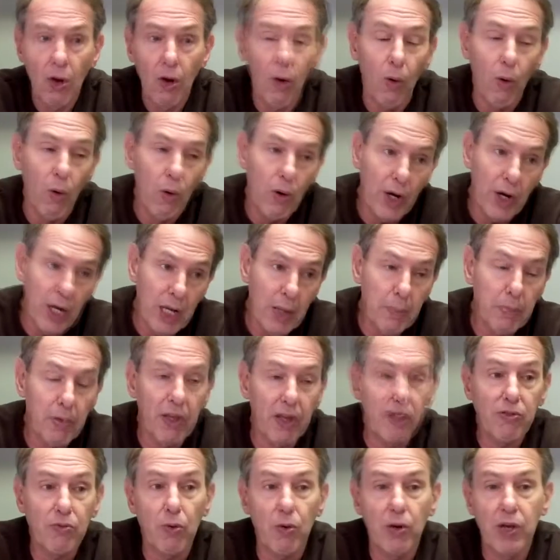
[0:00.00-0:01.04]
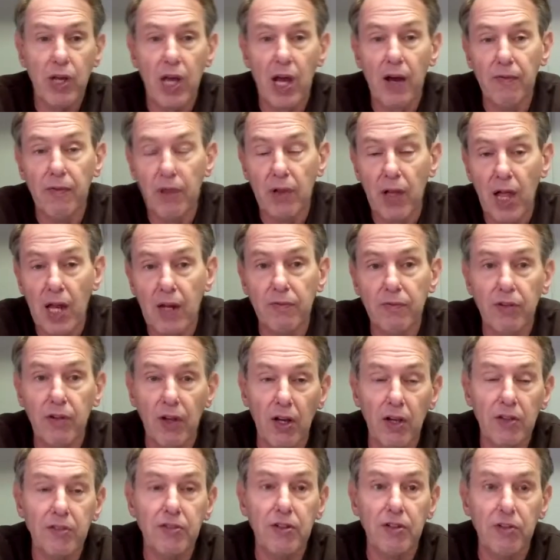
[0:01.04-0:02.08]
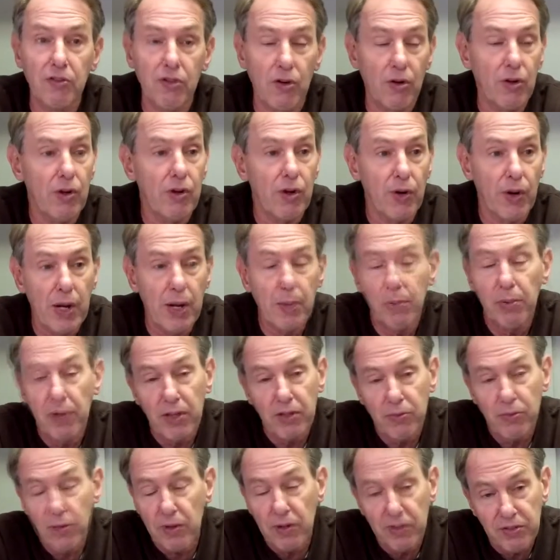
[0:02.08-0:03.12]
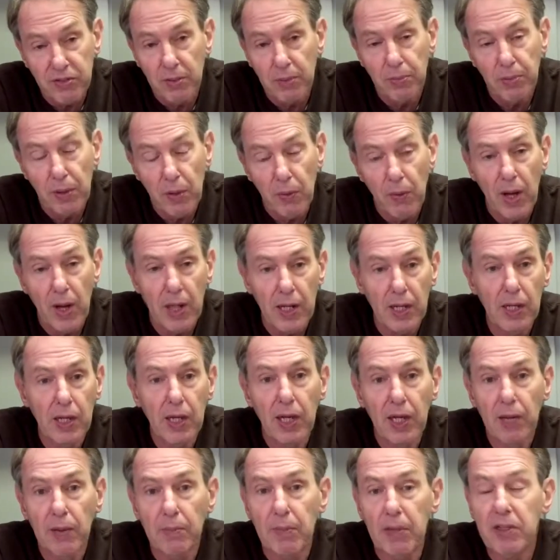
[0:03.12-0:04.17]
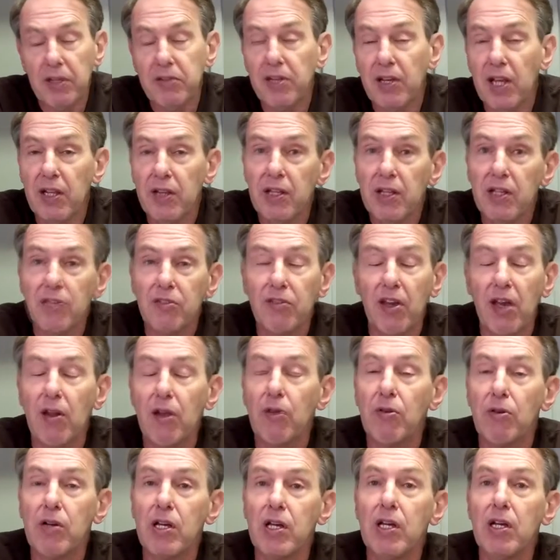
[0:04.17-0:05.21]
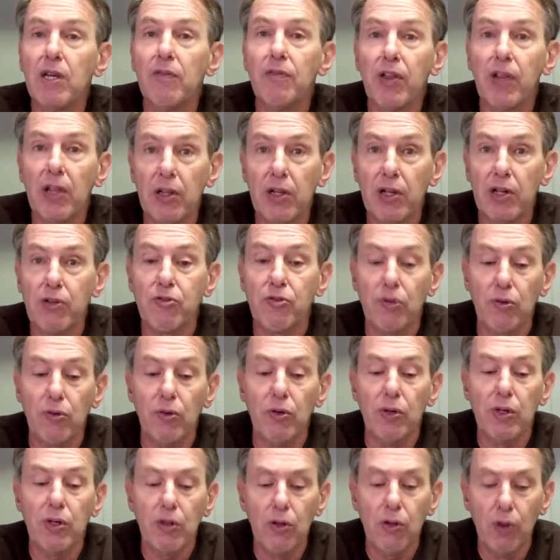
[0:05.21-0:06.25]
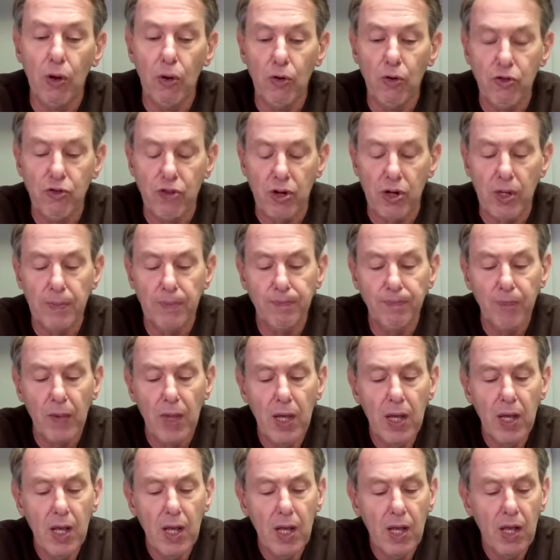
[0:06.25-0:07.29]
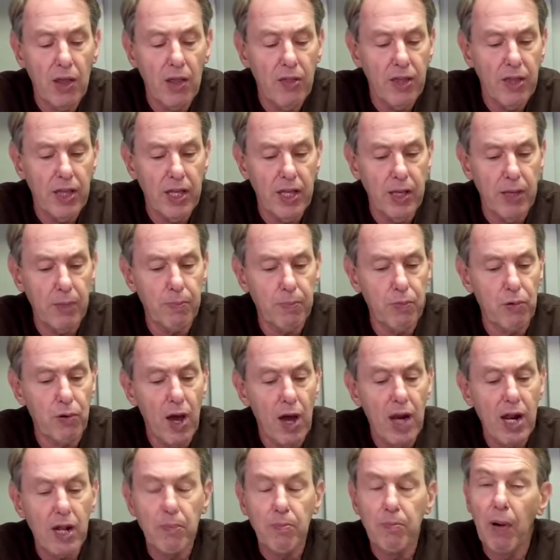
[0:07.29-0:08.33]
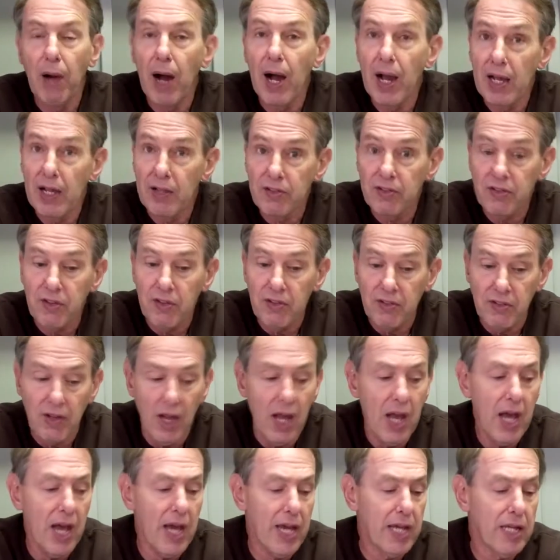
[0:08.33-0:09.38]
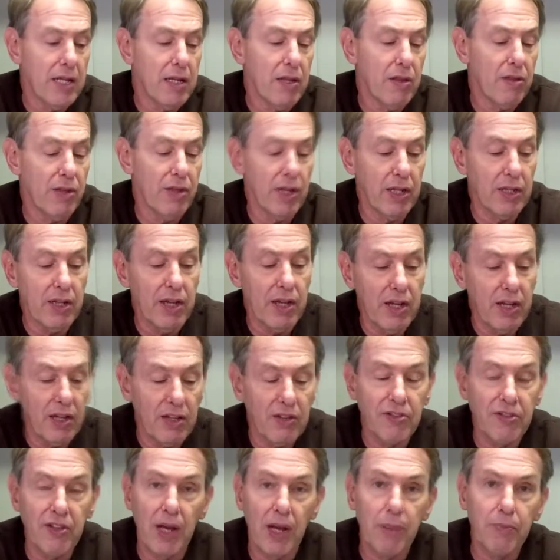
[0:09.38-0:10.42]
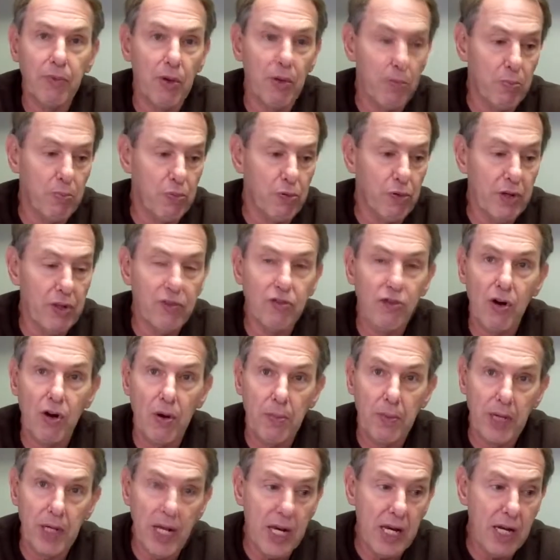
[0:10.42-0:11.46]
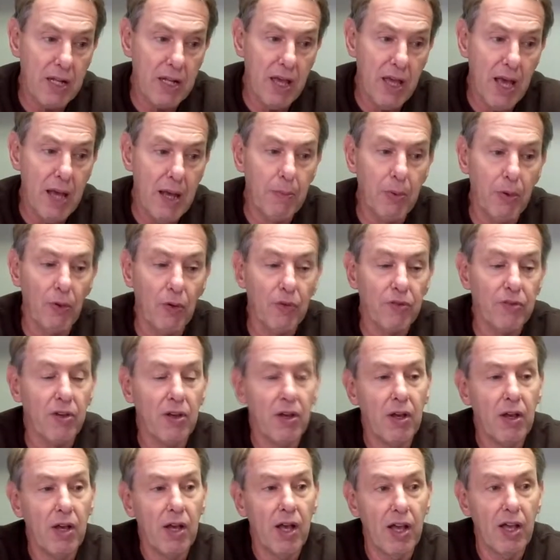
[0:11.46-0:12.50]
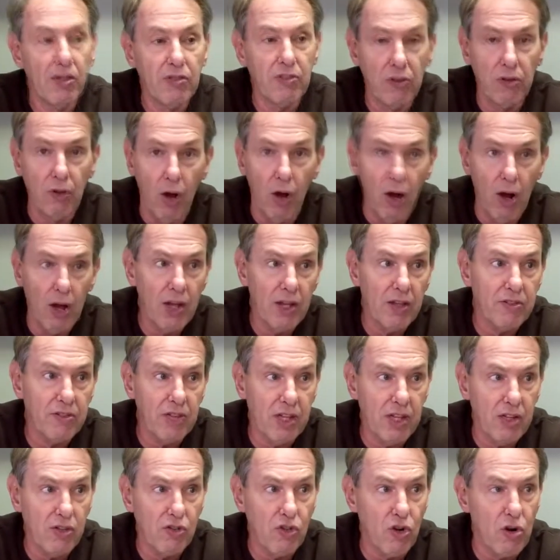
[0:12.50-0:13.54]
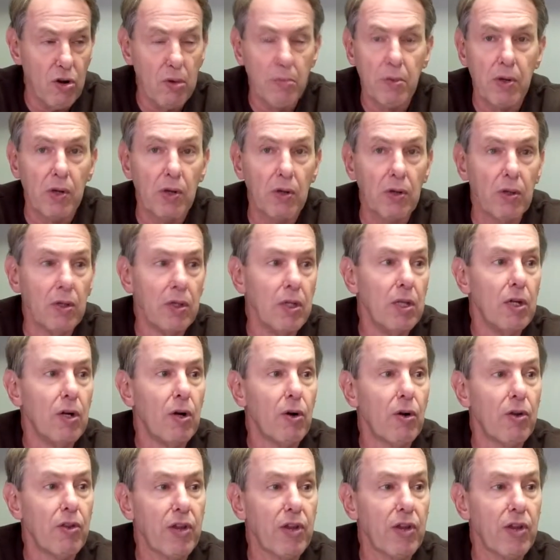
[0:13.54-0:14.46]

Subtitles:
or any place where you have a lot of dust and dirt, or any place where you simply want to maintain the integrity of the electrical enclosure. The product, by its design, then can accept pre-terminated cables, as long as the terminal or